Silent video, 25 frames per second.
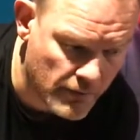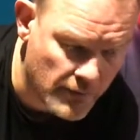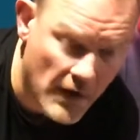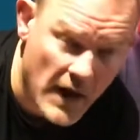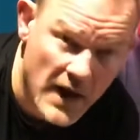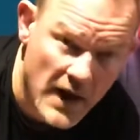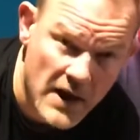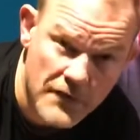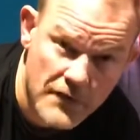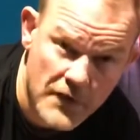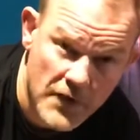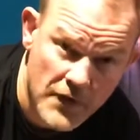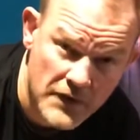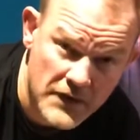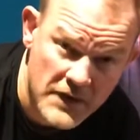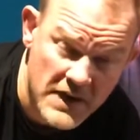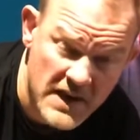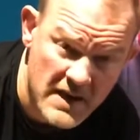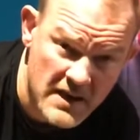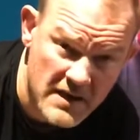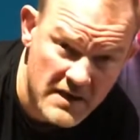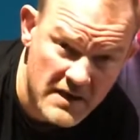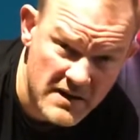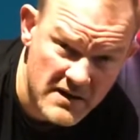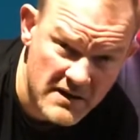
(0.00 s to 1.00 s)

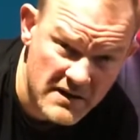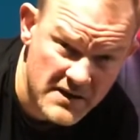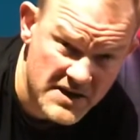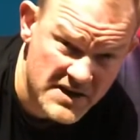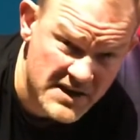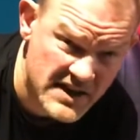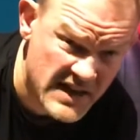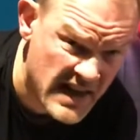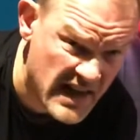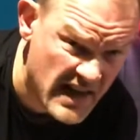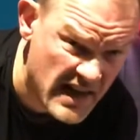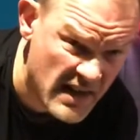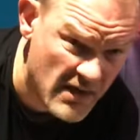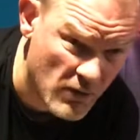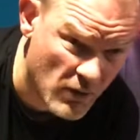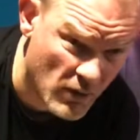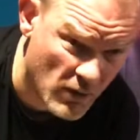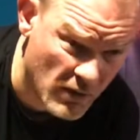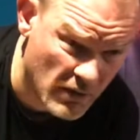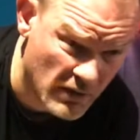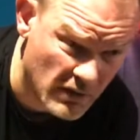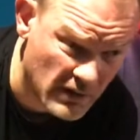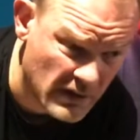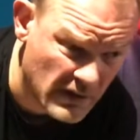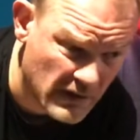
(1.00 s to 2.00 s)
R650C
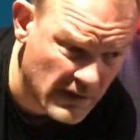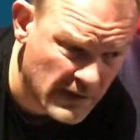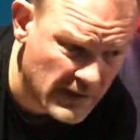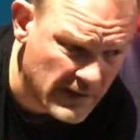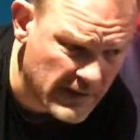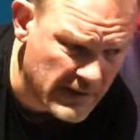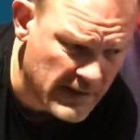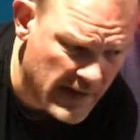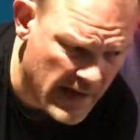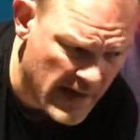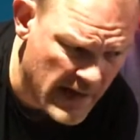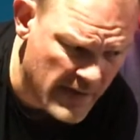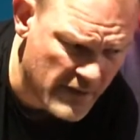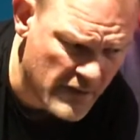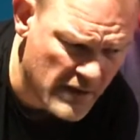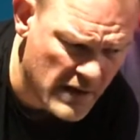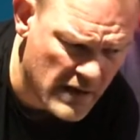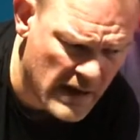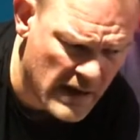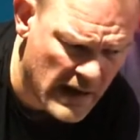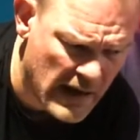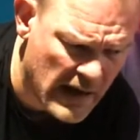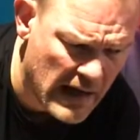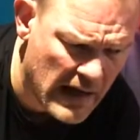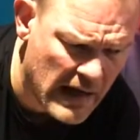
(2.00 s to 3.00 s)
or
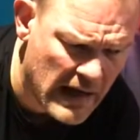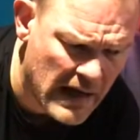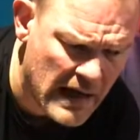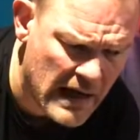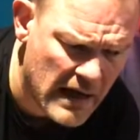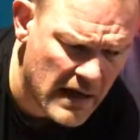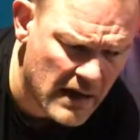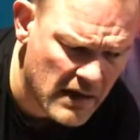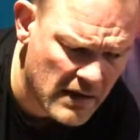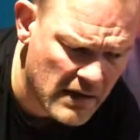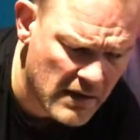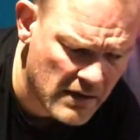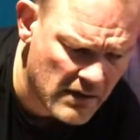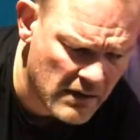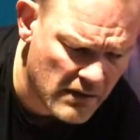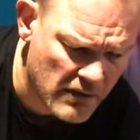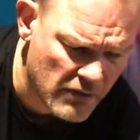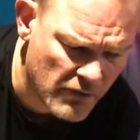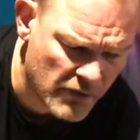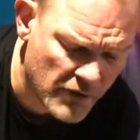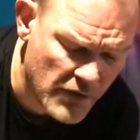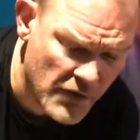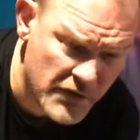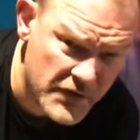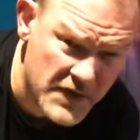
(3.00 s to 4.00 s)
even the
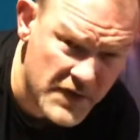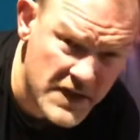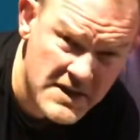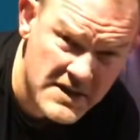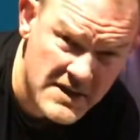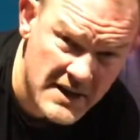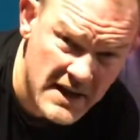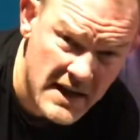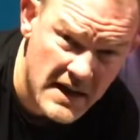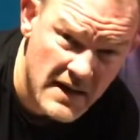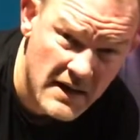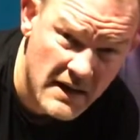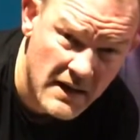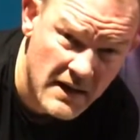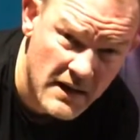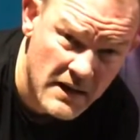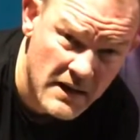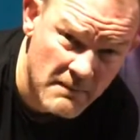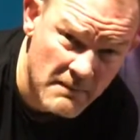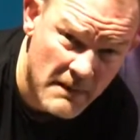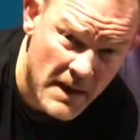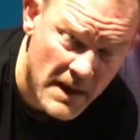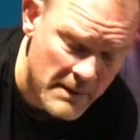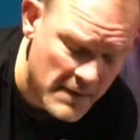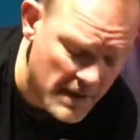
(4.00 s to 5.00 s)
R50C,
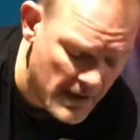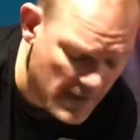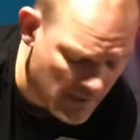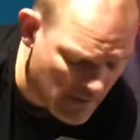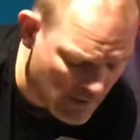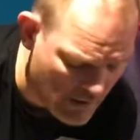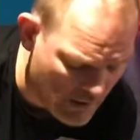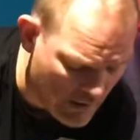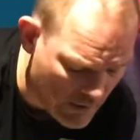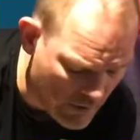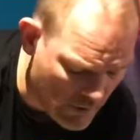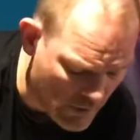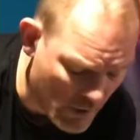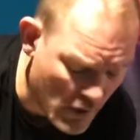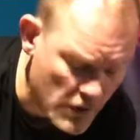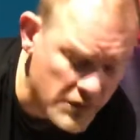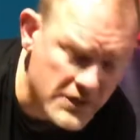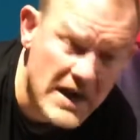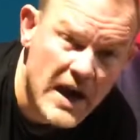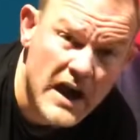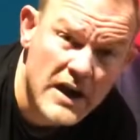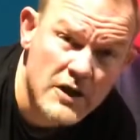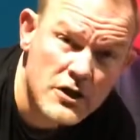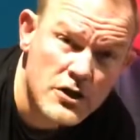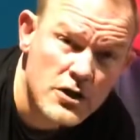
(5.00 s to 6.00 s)
maybe,
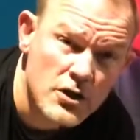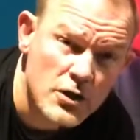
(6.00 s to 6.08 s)
those are